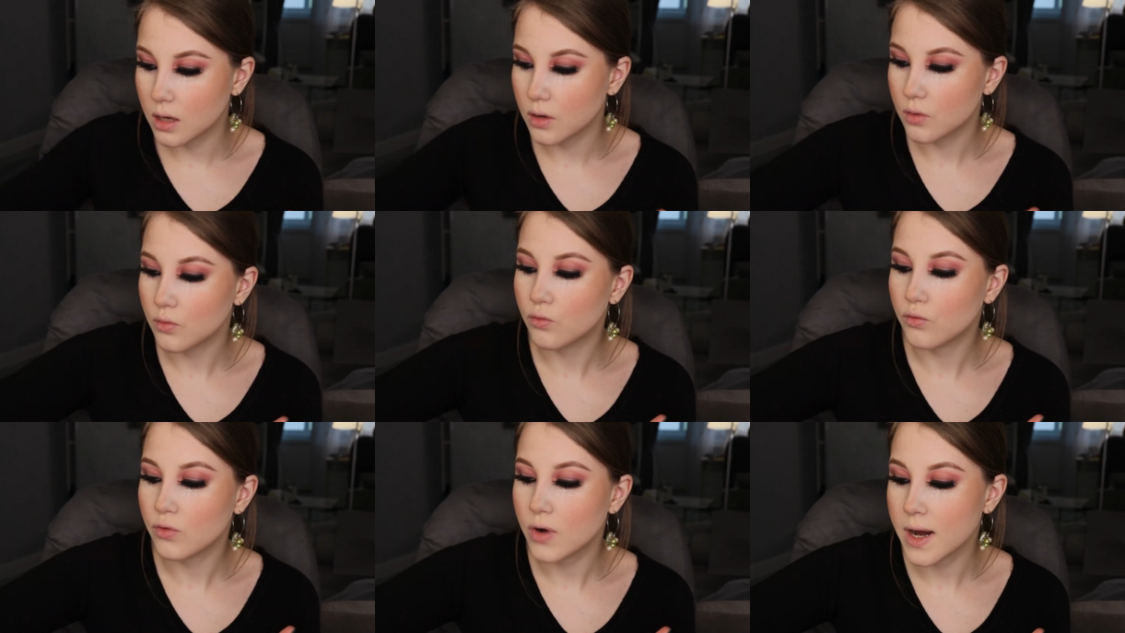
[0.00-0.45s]

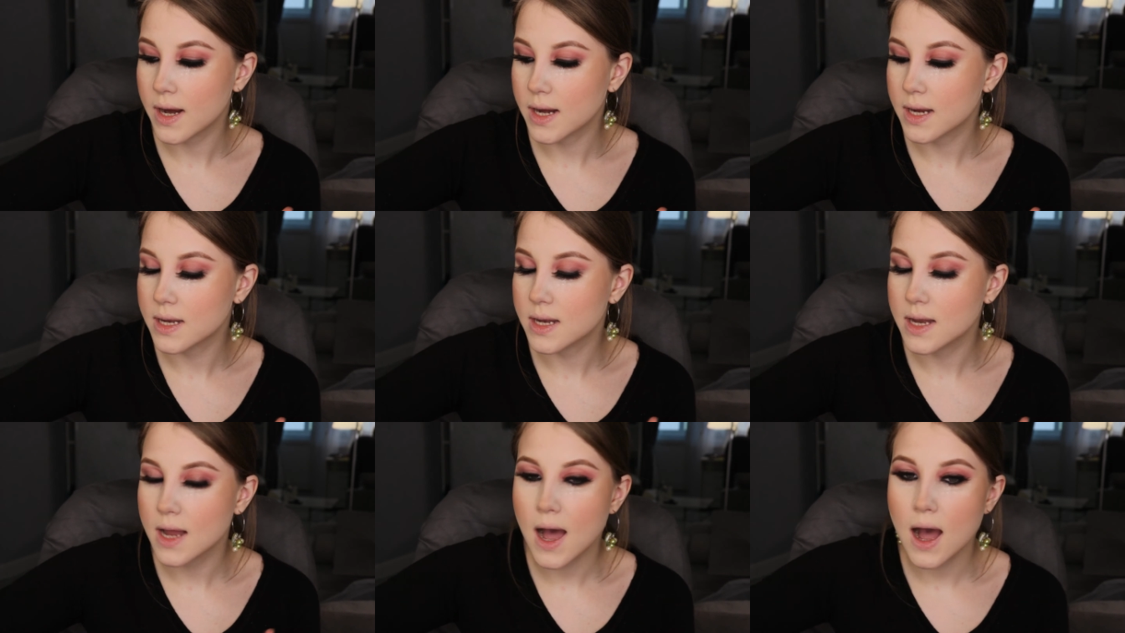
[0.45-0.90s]

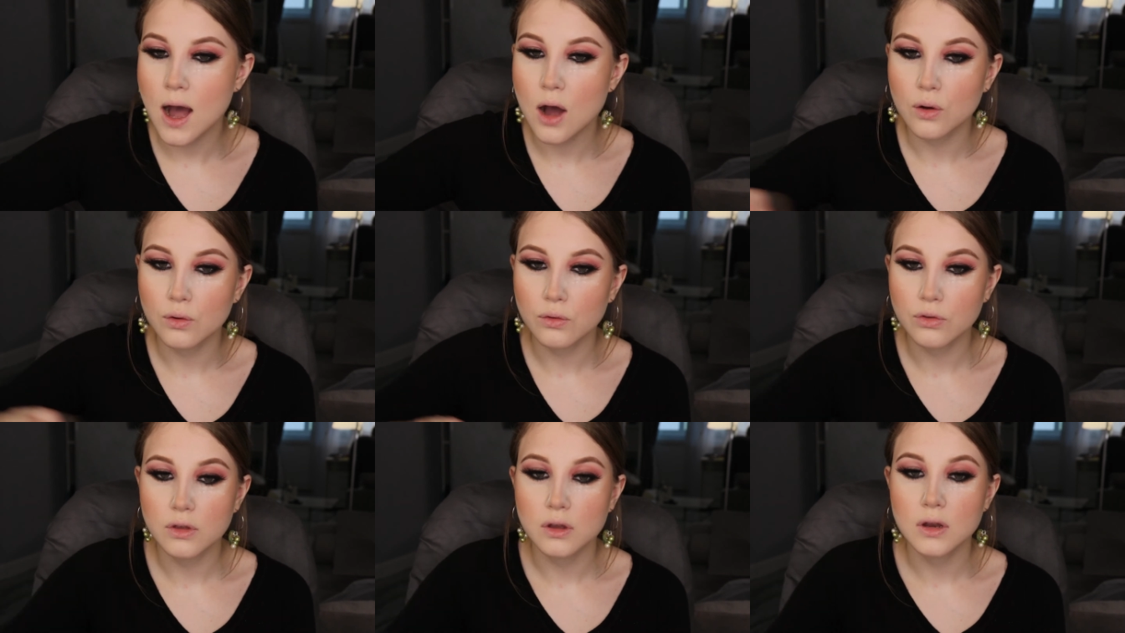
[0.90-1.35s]
right
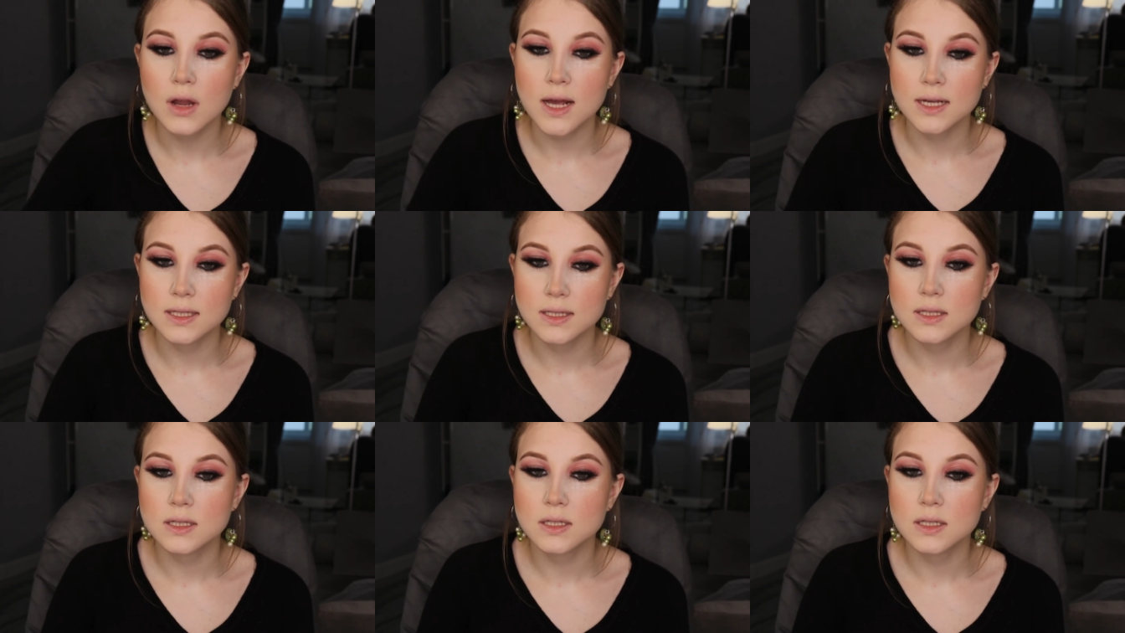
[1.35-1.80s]
now the
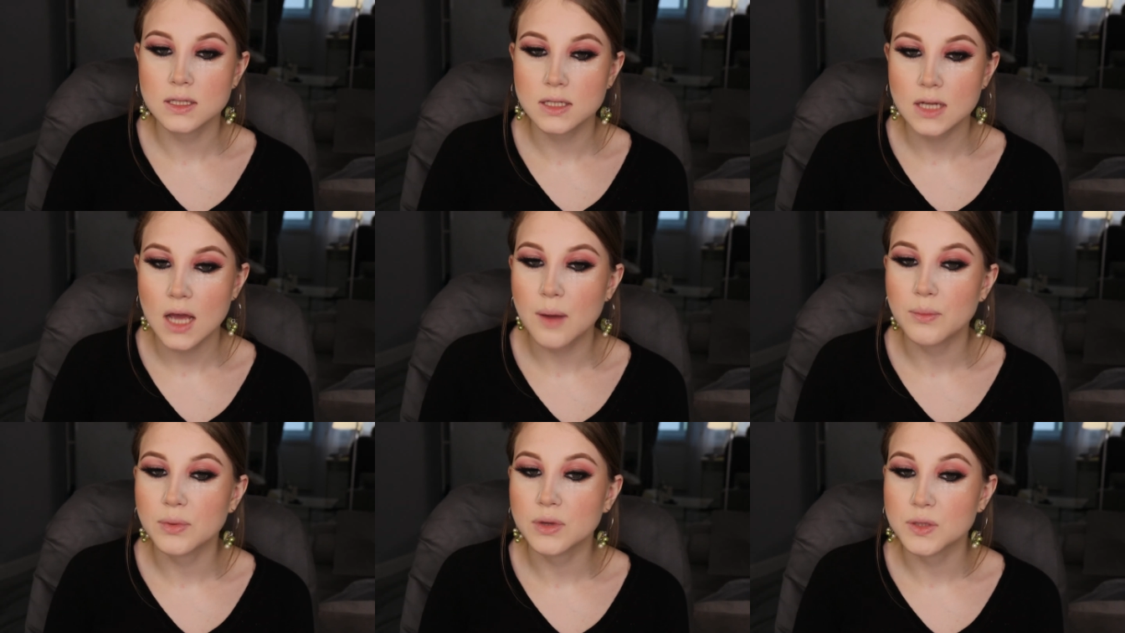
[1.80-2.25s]
next
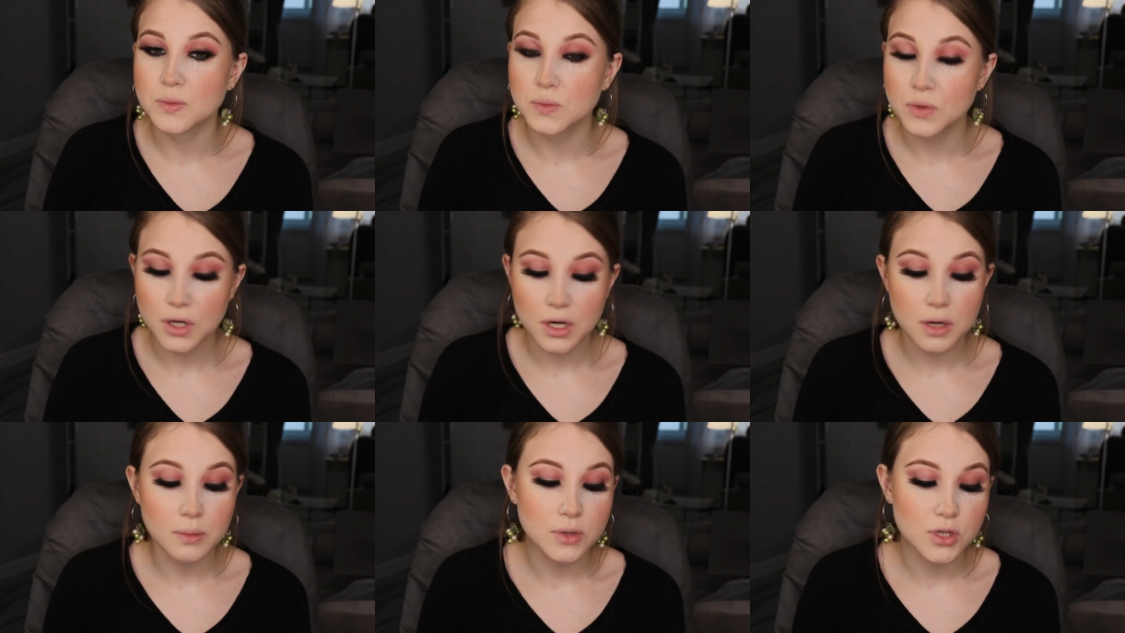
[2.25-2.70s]
step is
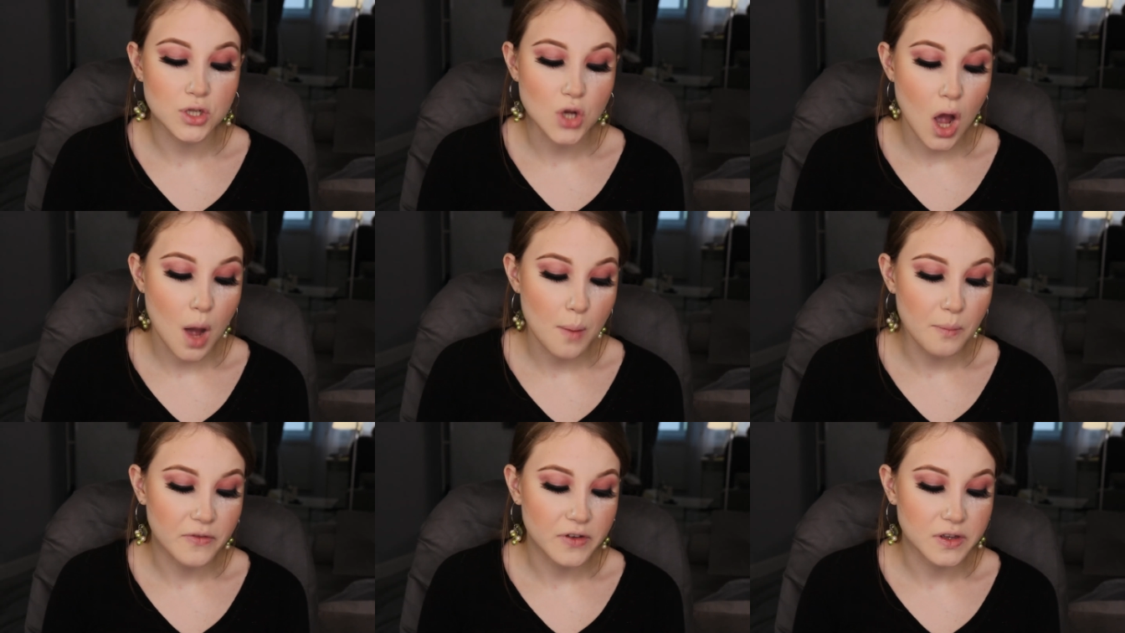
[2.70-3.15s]
pretty much
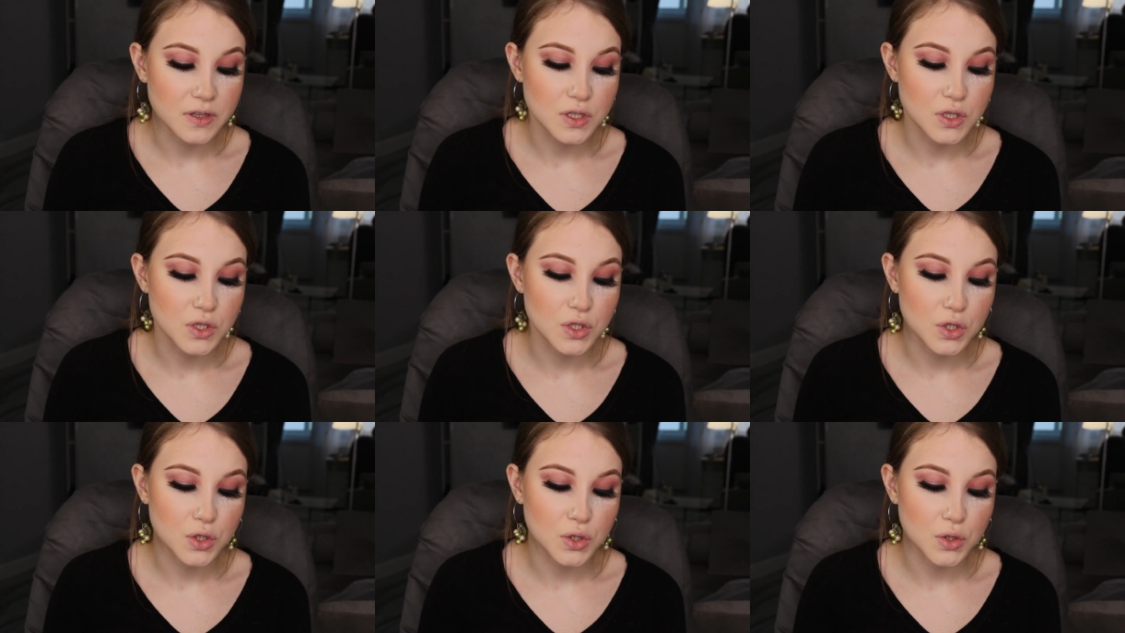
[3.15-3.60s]
obvious,
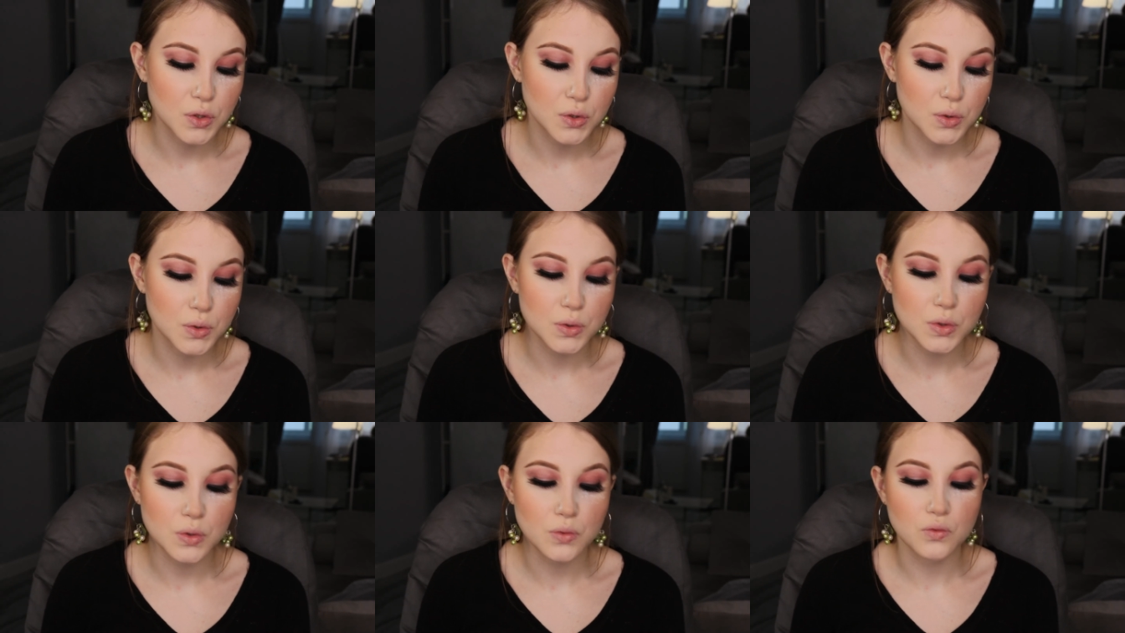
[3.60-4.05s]
is to
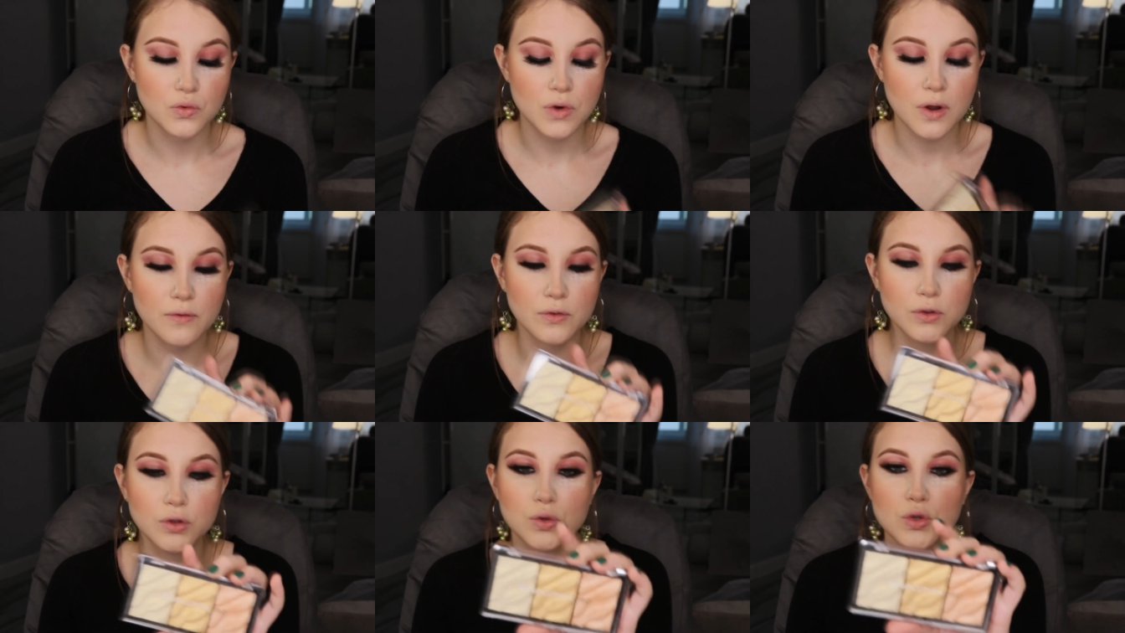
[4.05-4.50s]
use
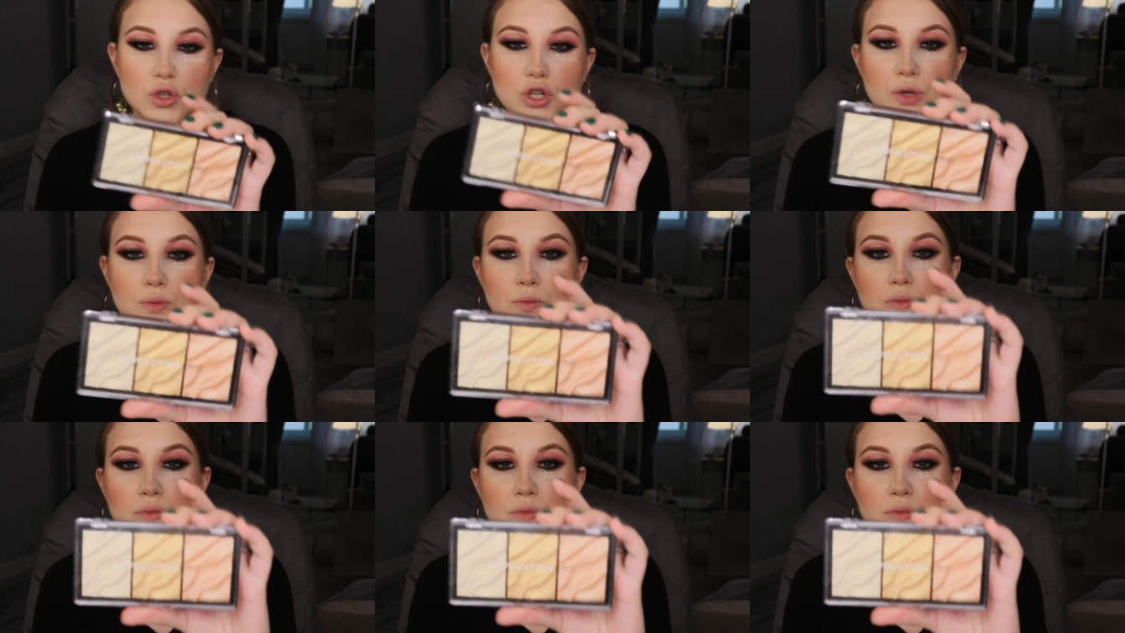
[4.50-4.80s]
Revolution